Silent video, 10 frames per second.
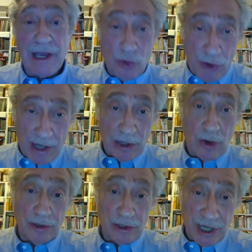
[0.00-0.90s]
I
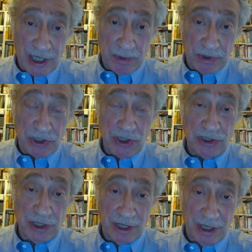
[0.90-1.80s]
created all the chess
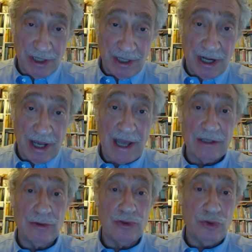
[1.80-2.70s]
positions in it, and I
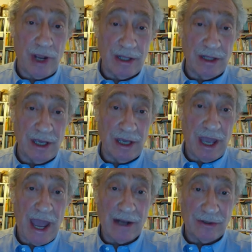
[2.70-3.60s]
had to train
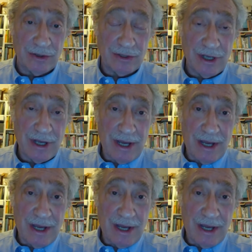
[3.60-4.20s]
the actors.